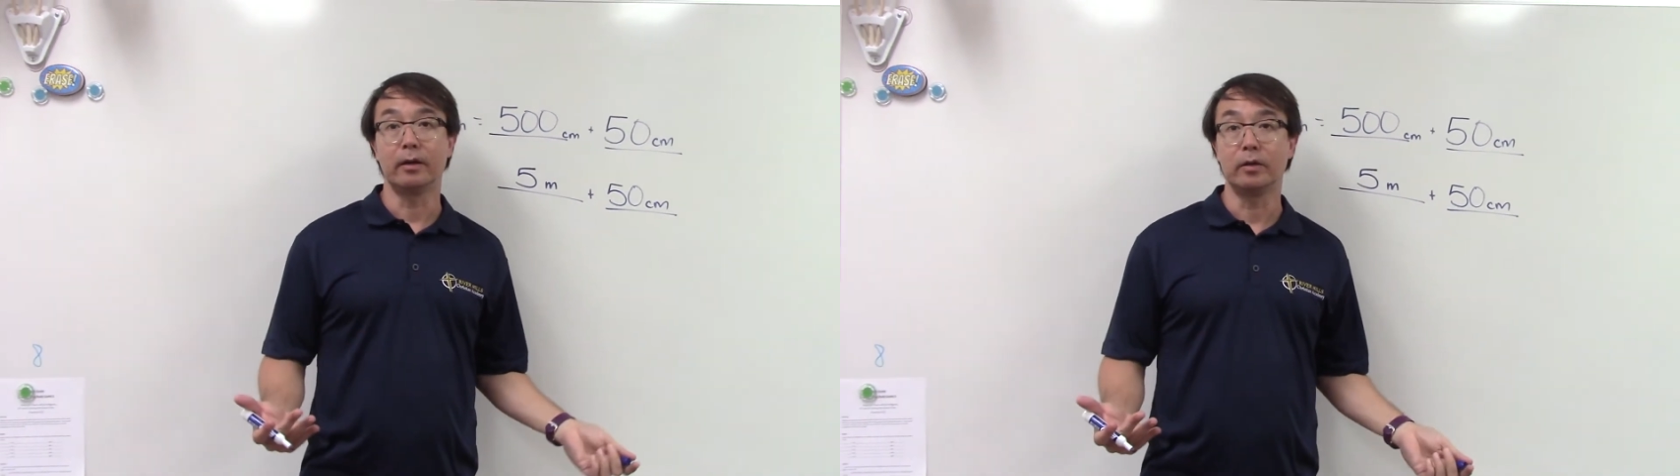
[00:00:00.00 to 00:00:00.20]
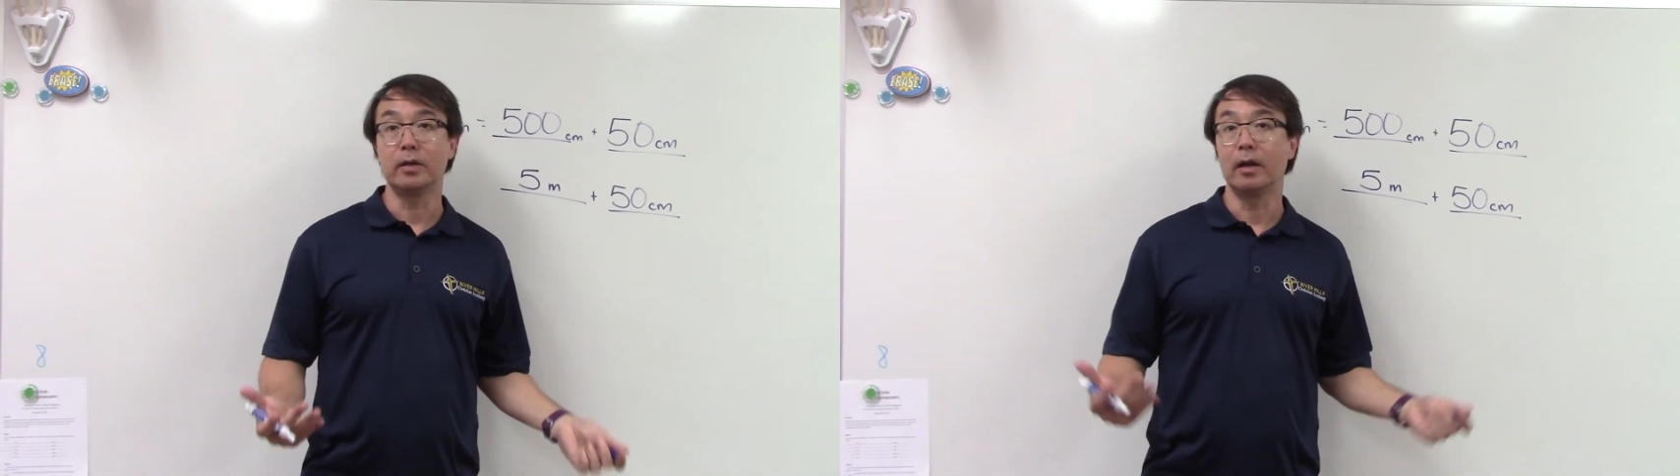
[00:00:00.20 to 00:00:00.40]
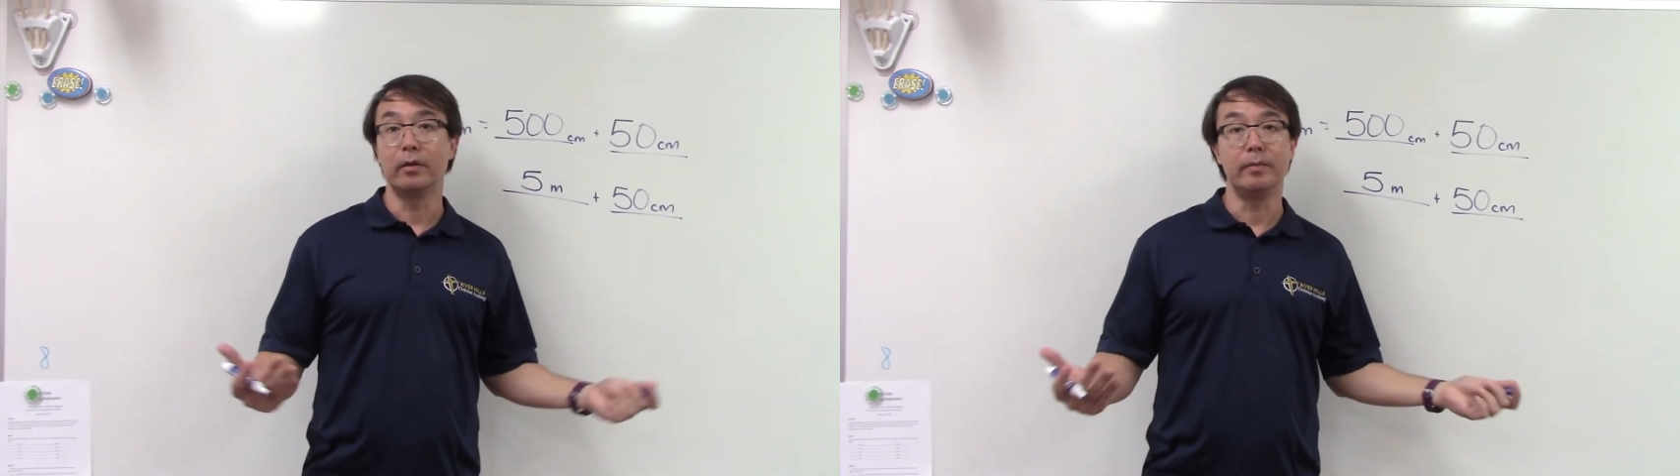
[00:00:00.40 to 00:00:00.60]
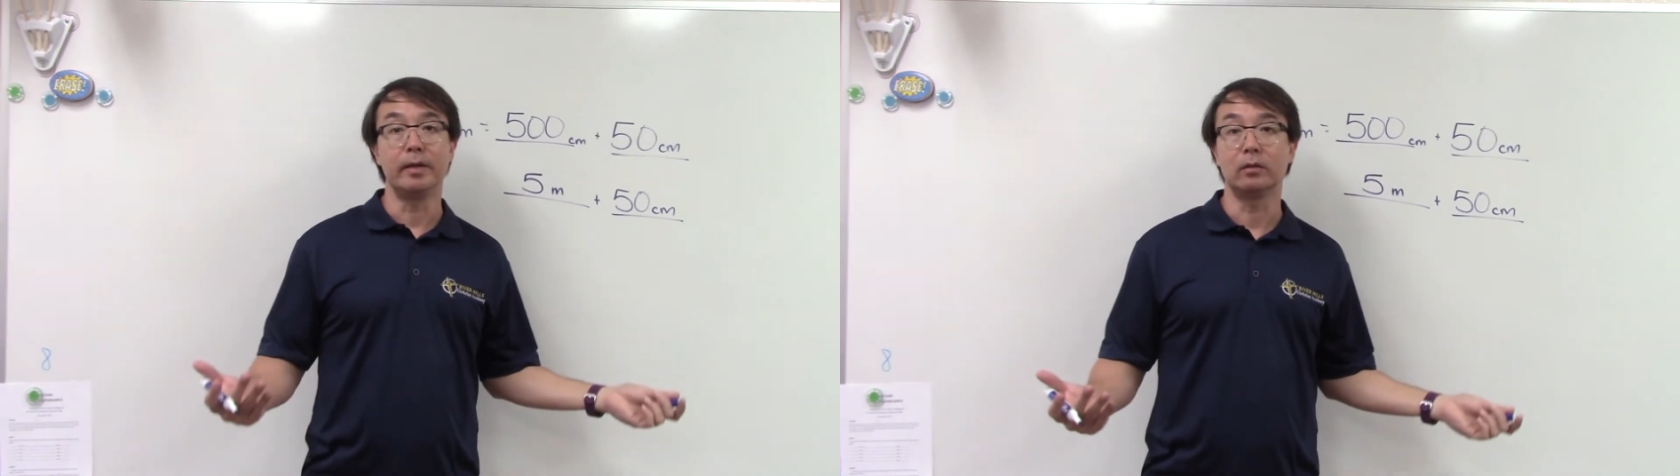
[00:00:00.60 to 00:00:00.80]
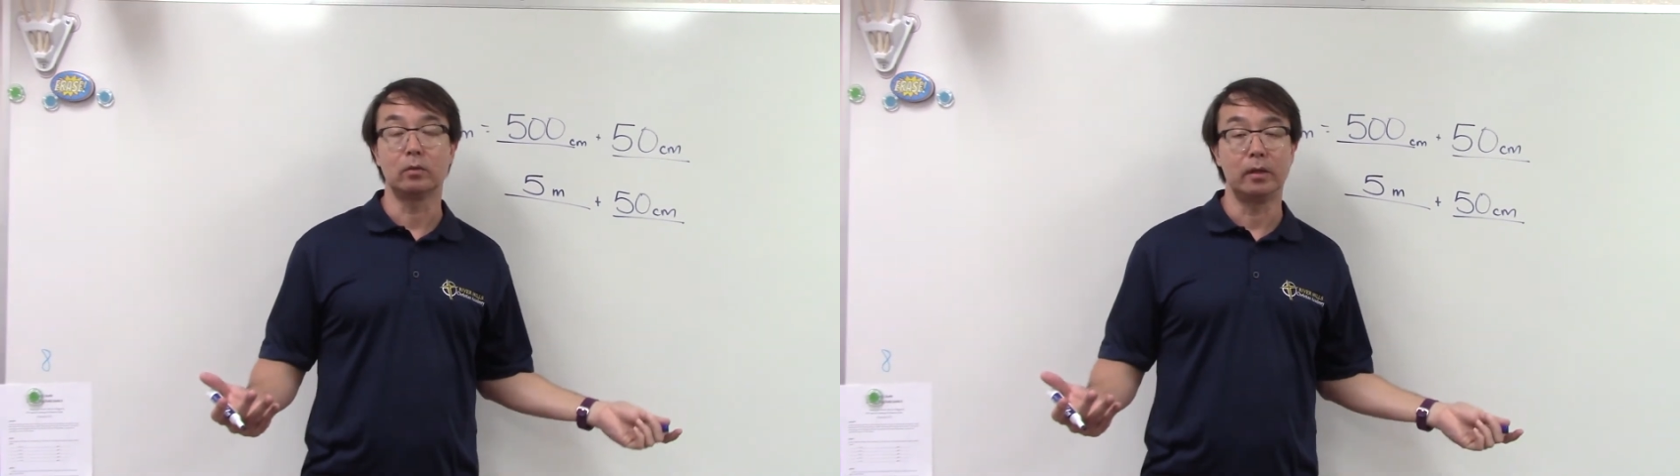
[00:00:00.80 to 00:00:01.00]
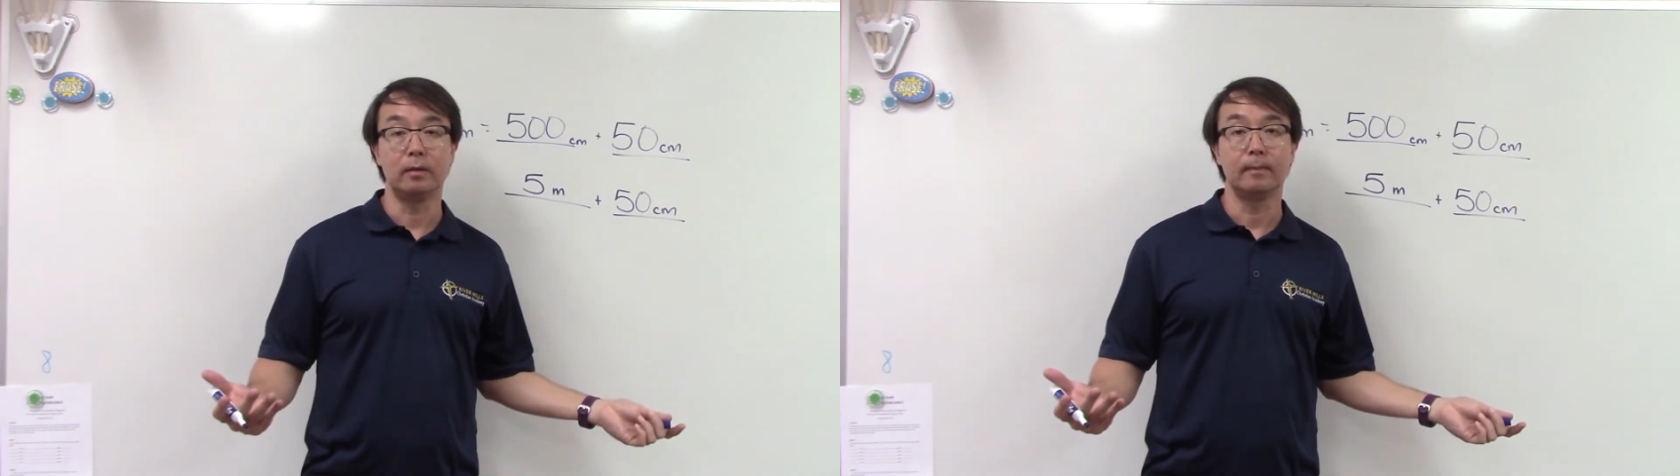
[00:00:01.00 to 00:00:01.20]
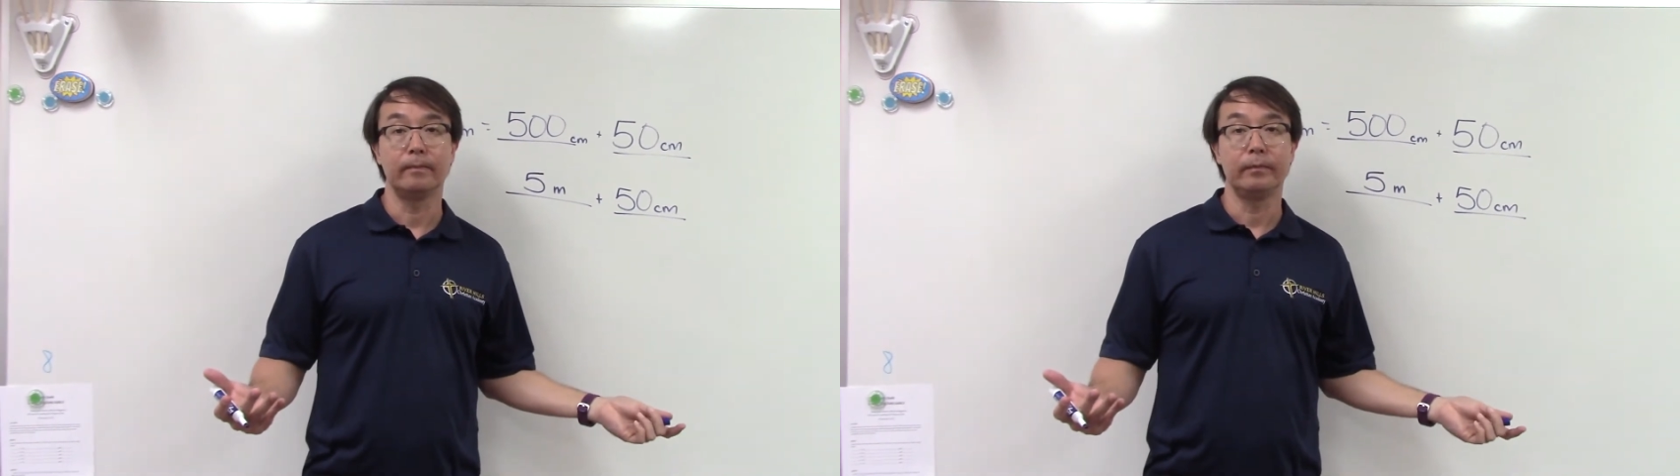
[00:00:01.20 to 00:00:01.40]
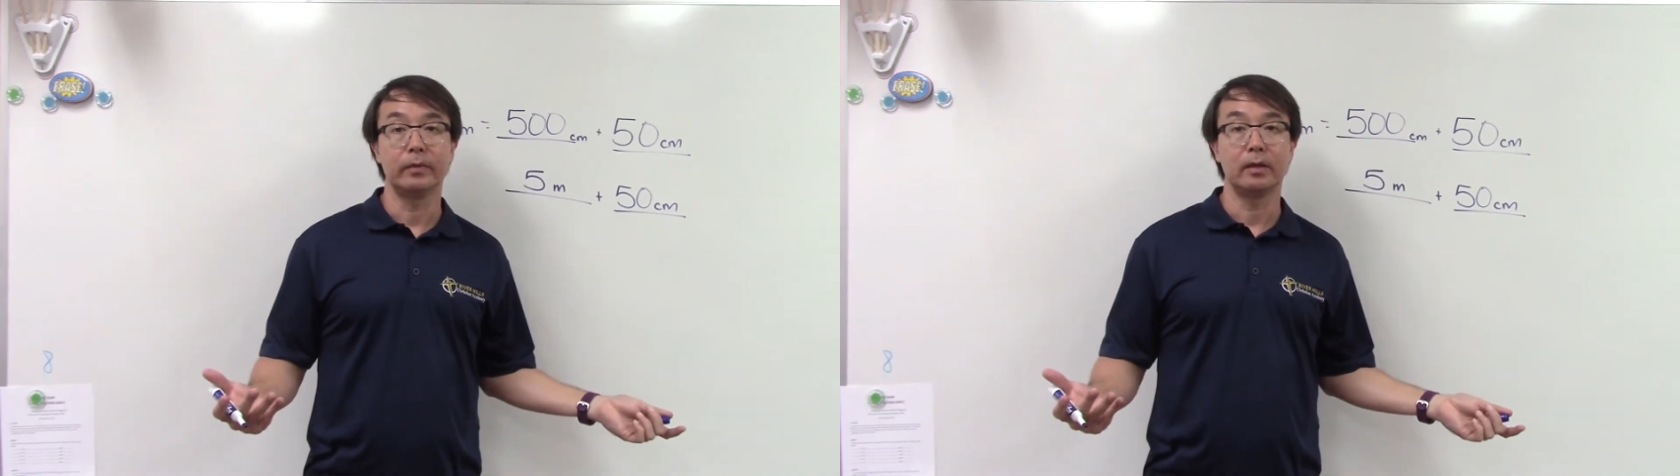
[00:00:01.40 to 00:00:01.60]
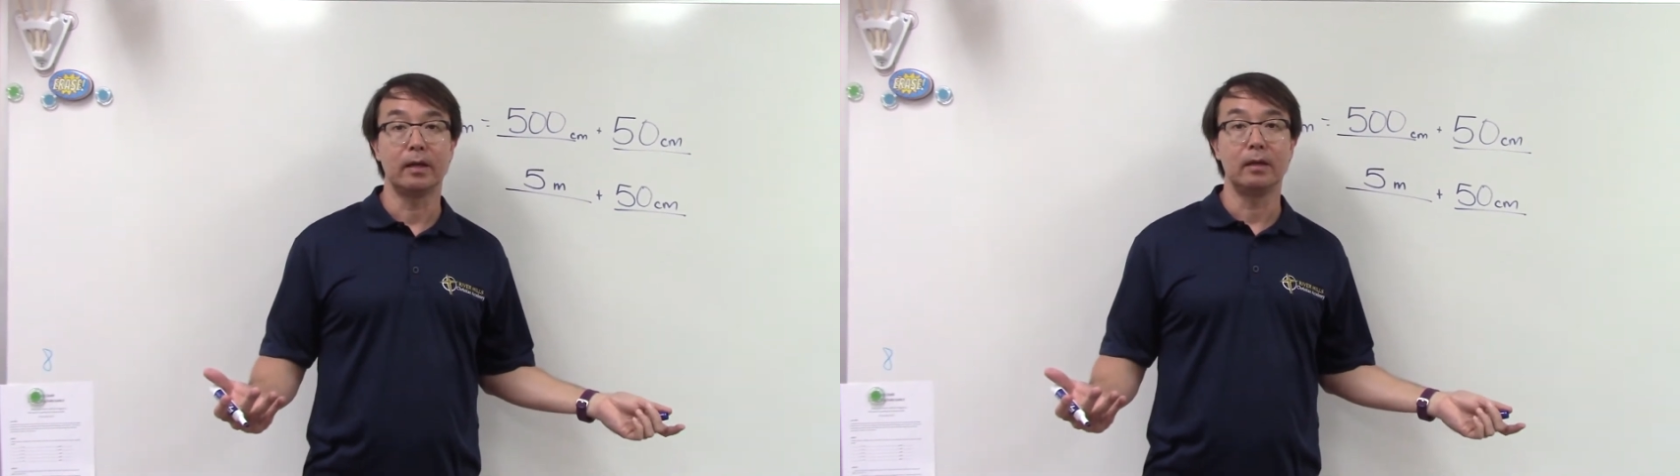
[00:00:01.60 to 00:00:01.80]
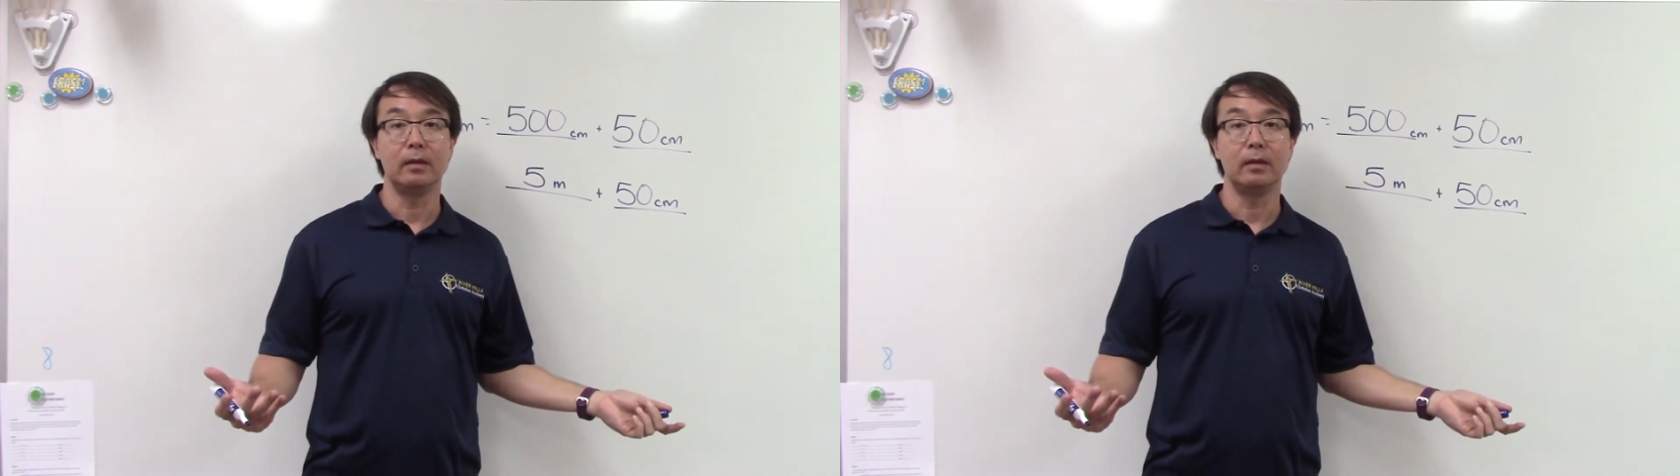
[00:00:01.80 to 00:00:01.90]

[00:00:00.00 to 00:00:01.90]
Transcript: You color the biggest one. Okay.